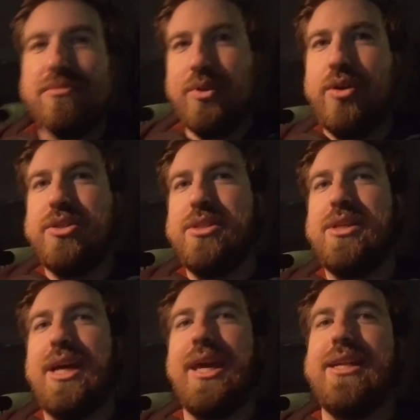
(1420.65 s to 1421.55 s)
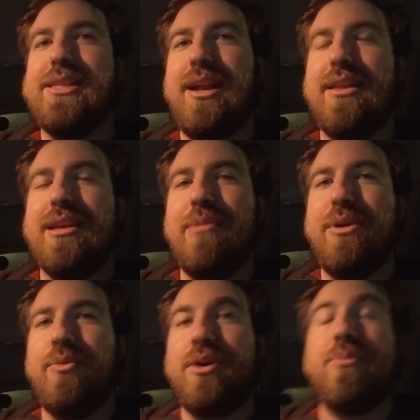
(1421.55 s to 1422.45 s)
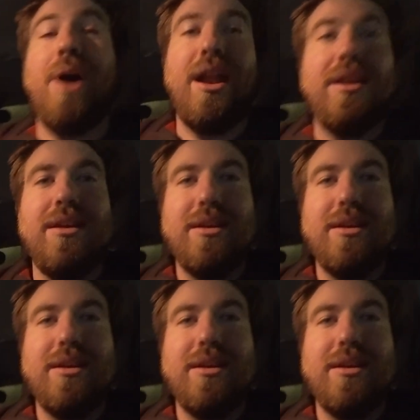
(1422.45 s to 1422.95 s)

of course, I can't say anything, I'm in one, but